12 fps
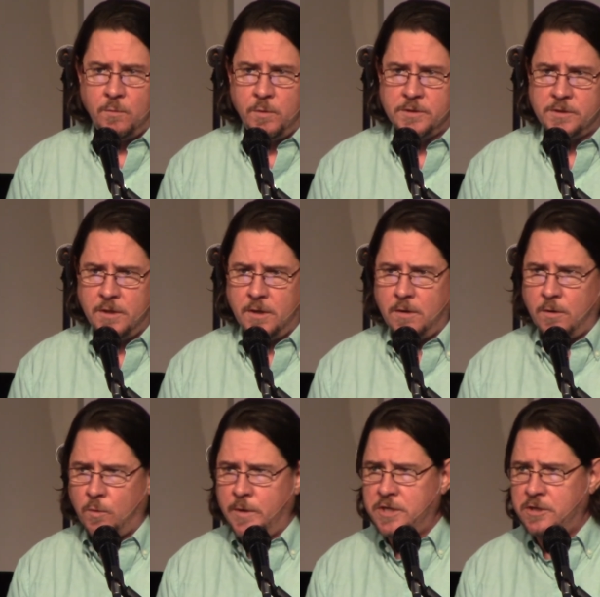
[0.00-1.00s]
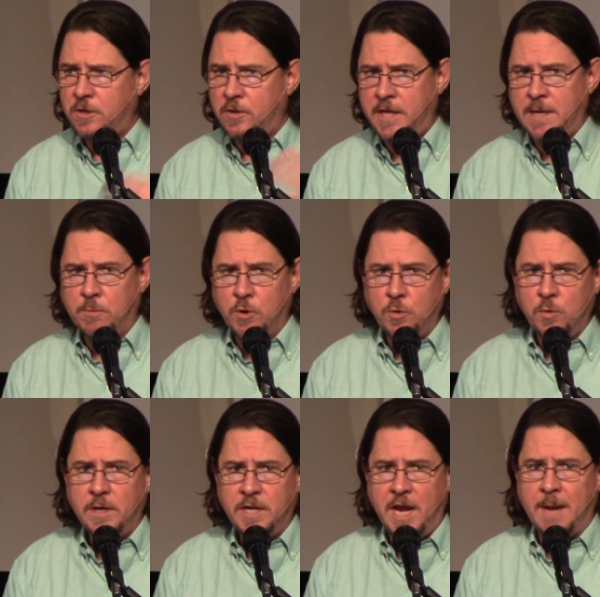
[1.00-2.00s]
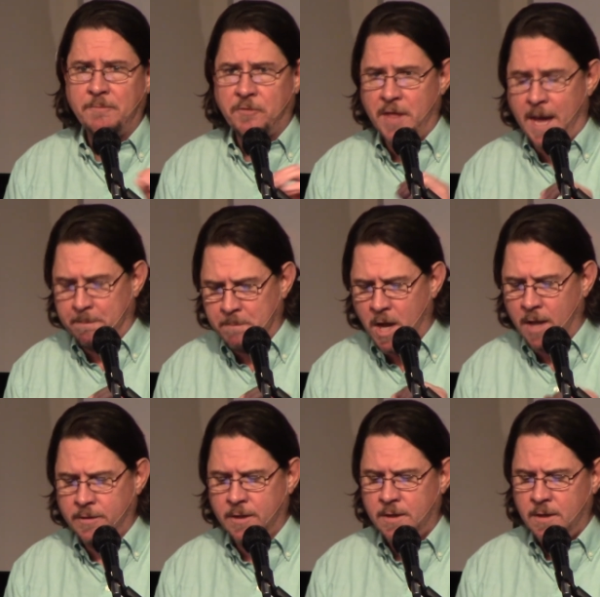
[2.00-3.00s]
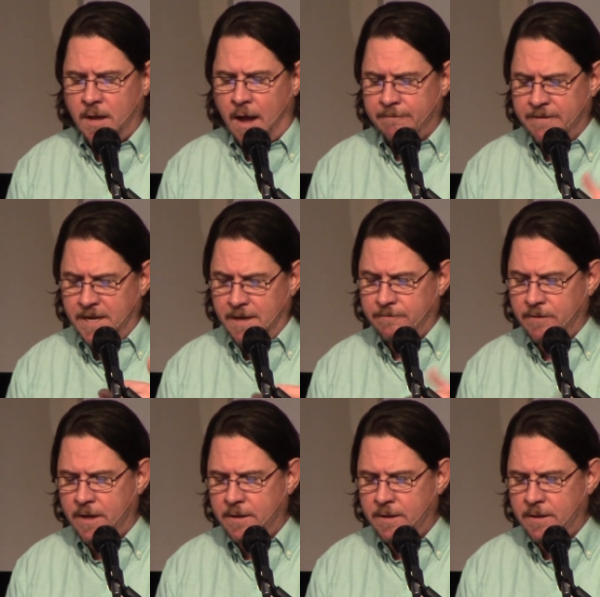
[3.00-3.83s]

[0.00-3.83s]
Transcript: was the original Hebrew name for that month, Aviv.